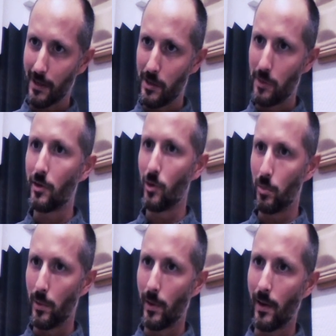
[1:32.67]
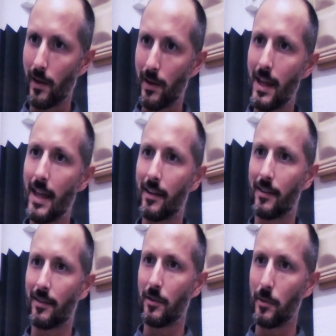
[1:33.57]
YouTube
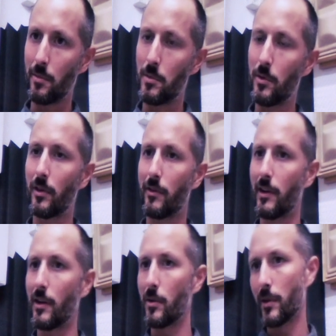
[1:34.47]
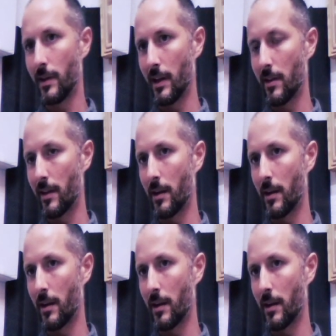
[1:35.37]
hits with a music video that